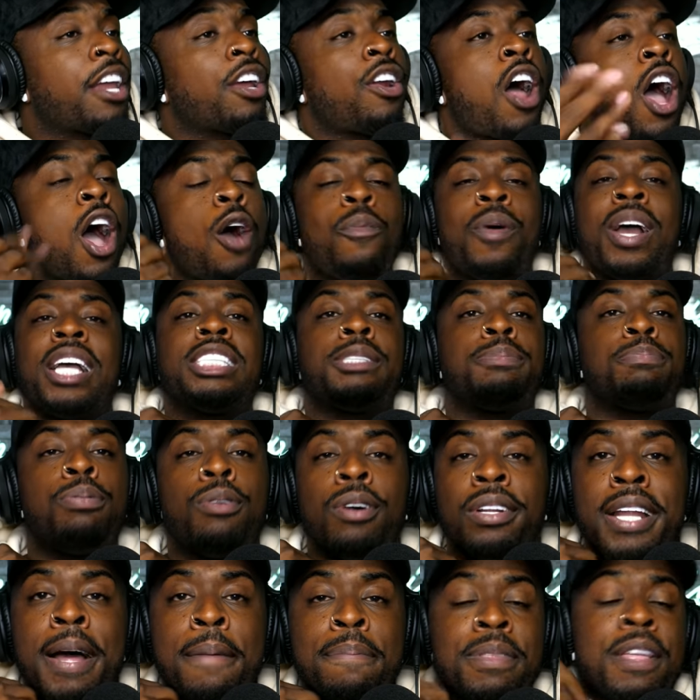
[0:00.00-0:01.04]
they can always
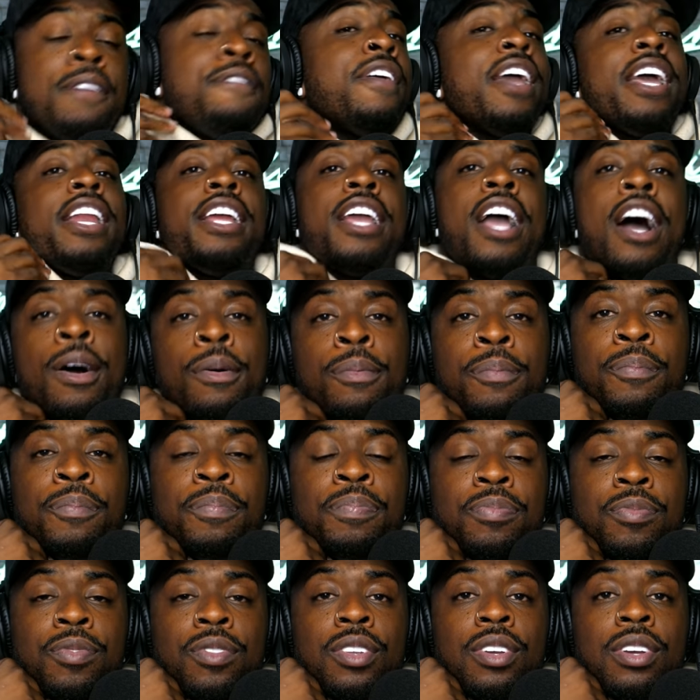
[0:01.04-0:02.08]
pull up the video
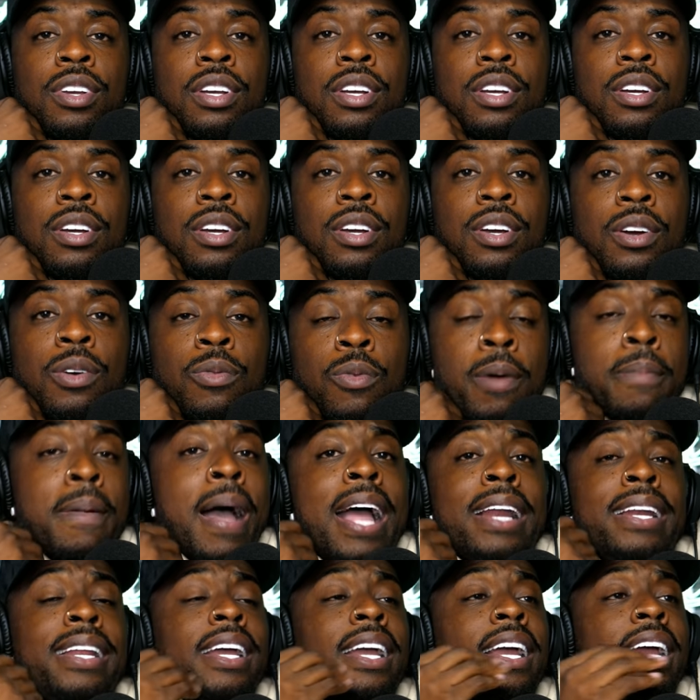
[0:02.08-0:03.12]
where
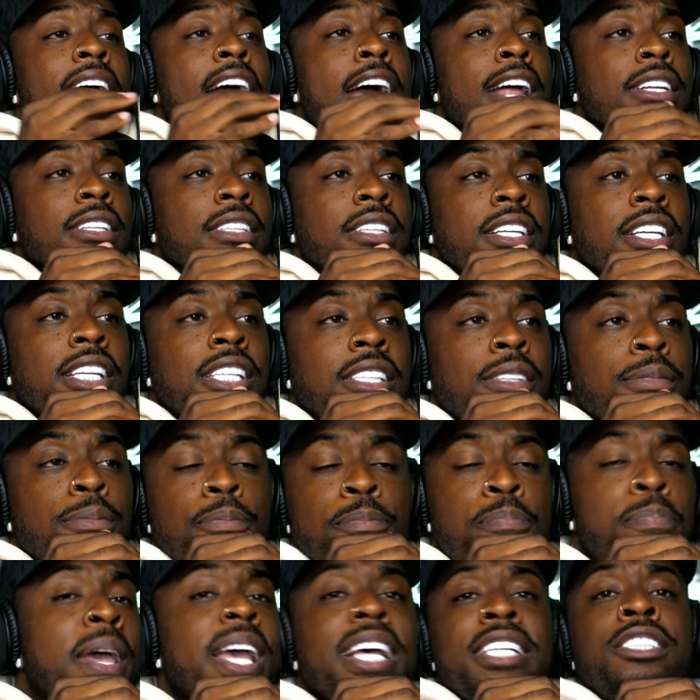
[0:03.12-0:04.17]
my nigga got
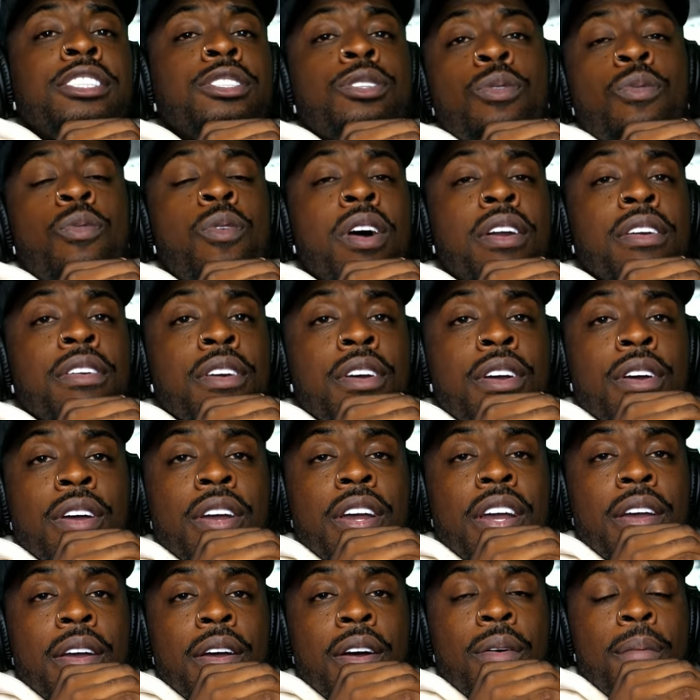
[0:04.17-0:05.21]
pissed on
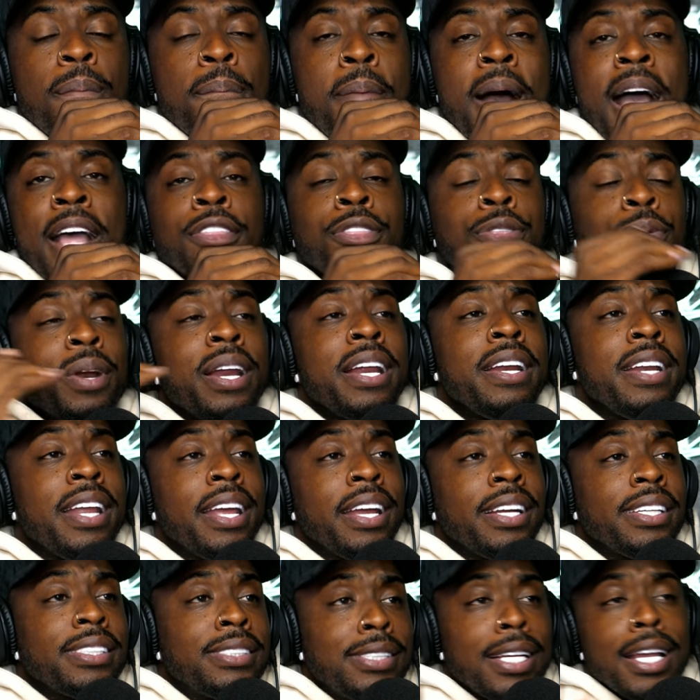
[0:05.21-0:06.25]
by three
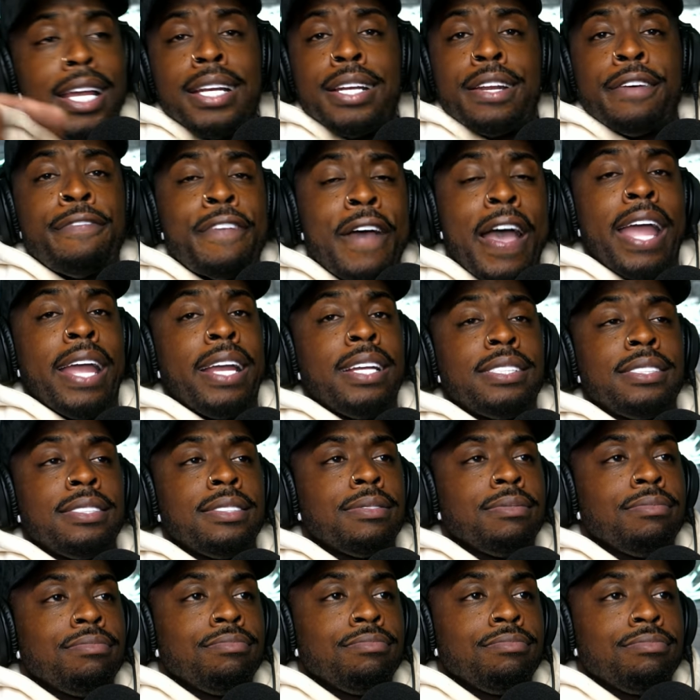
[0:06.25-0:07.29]
niggas in the
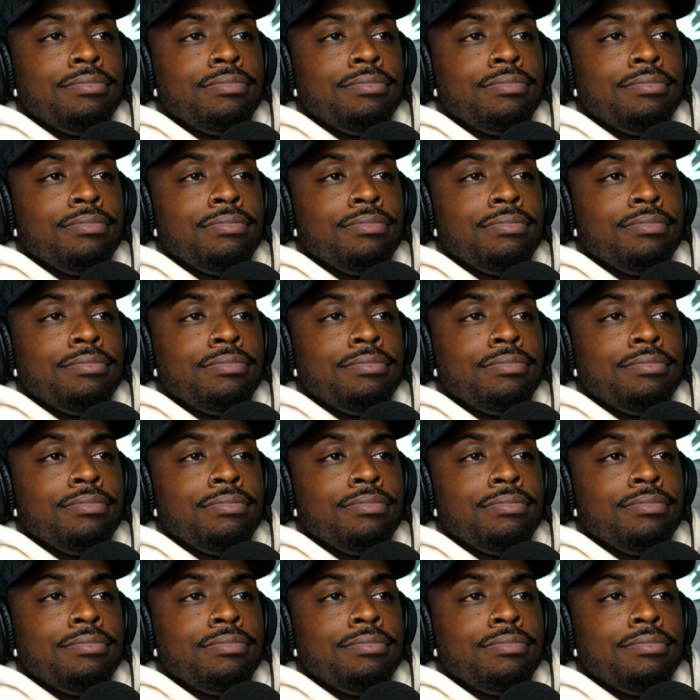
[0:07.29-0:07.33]
face.